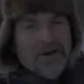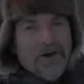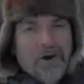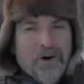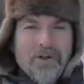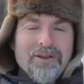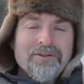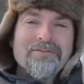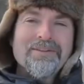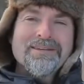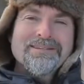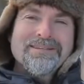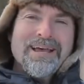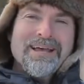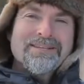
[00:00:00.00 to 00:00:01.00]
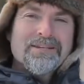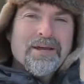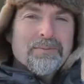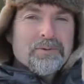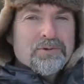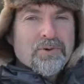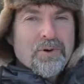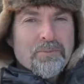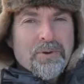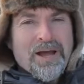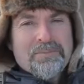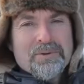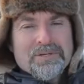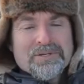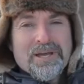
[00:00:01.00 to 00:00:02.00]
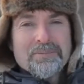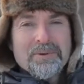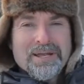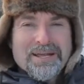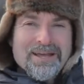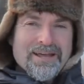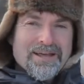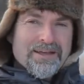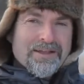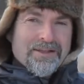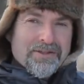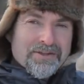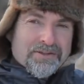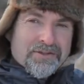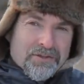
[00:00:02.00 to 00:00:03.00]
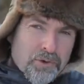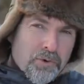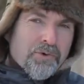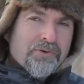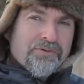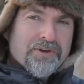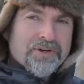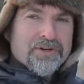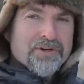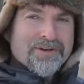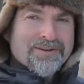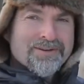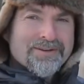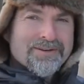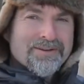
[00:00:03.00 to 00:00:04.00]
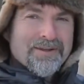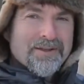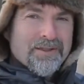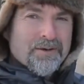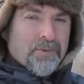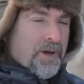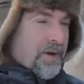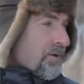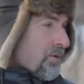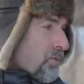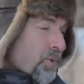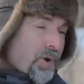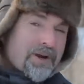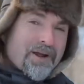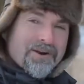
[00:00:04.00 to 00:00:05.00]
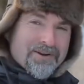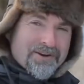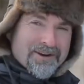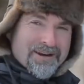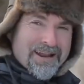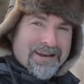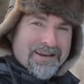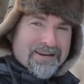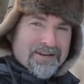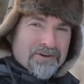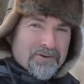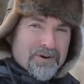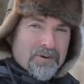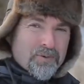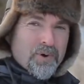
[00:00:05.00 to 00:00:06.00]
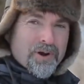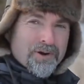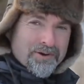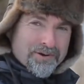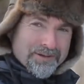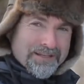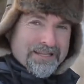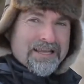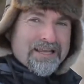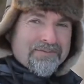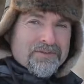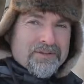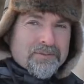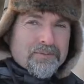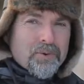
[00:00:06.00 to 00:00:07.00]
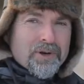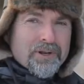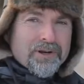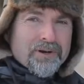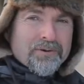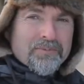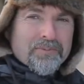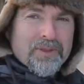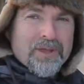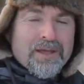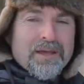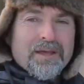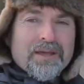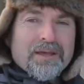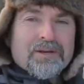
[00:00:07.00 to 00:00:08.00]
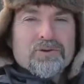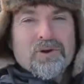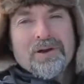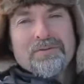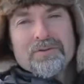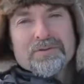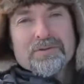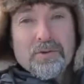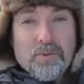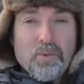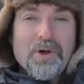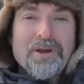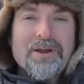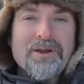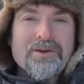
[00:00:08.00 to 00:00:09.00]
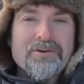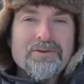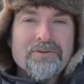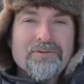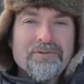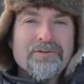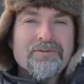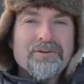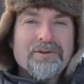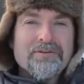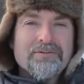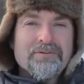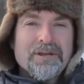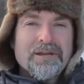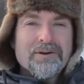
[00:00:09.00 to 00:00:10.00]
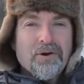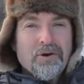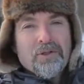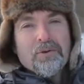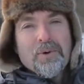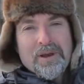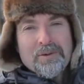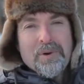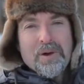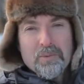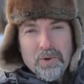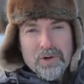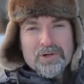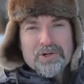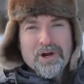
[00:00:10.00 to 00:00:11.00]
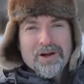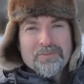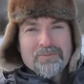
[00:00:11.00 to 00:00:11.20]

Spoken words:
All of this adds up to a pipe assembly that's so efficient that when 180 degree water leaves the boiler and travels the 150 feet all the way to my workshop,